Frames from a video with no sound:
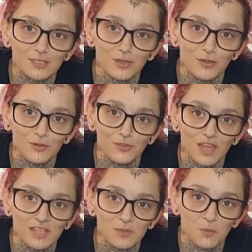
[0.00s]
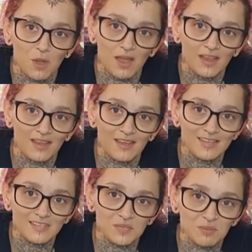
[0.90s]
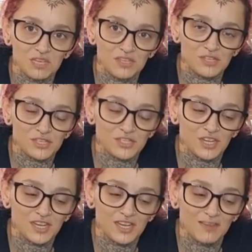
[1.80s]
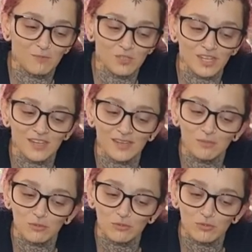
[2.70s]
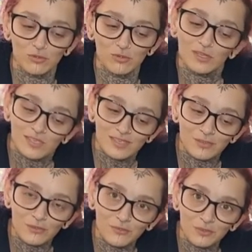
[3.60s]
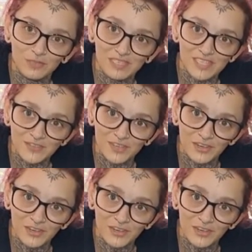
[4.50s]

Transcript: So that's why I disappeared yesterday and was unable to continue filming this